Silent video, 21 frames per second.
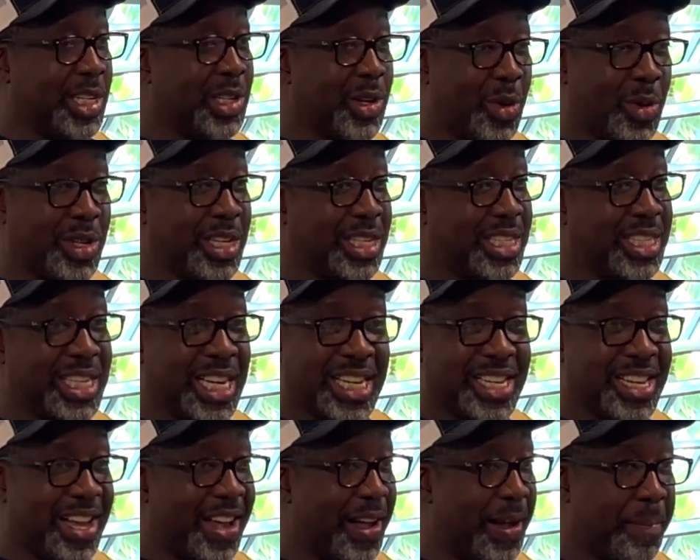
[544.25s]
out the
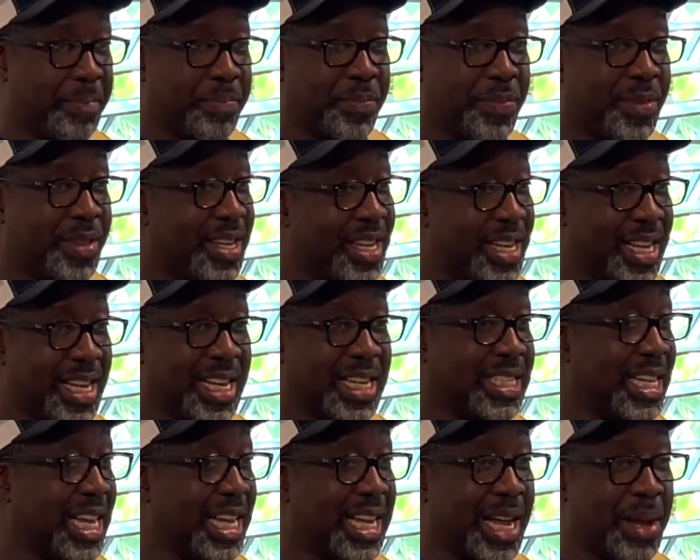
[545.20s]
signal, it's
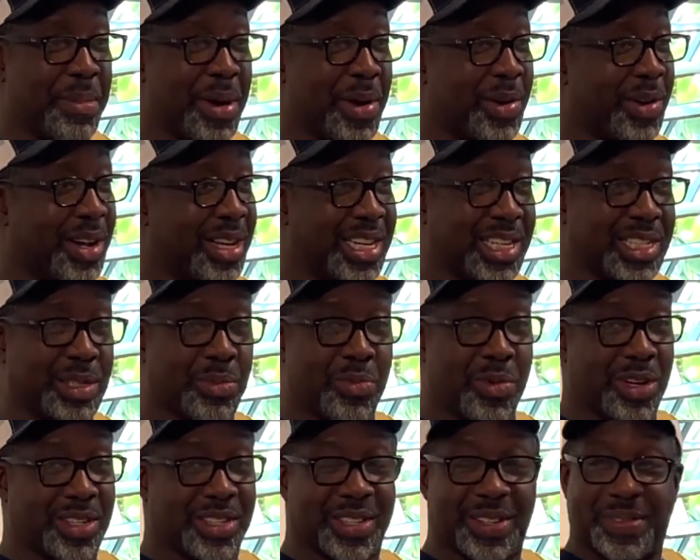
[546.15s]
like American
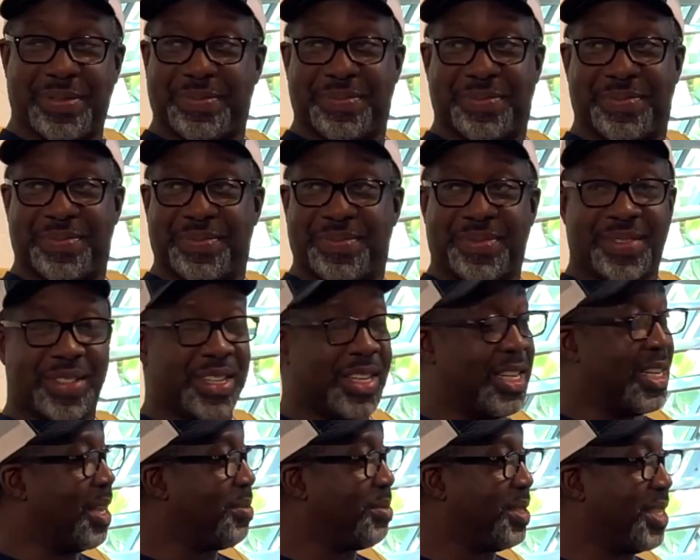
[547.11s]
Express. You
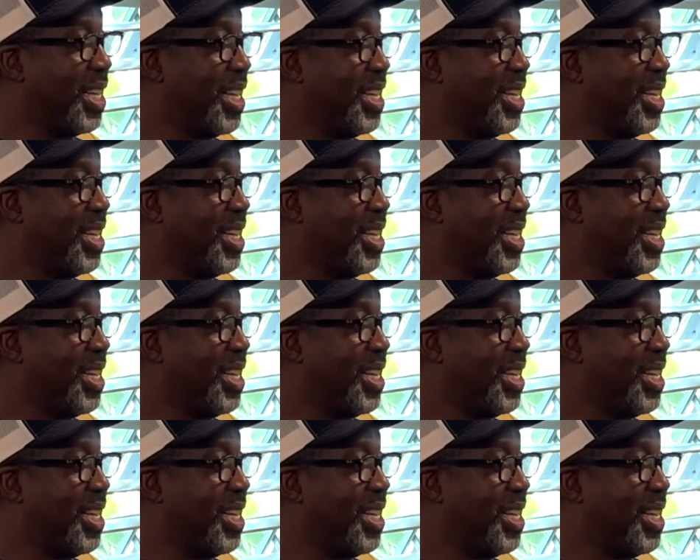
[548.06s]
know what I'm saying?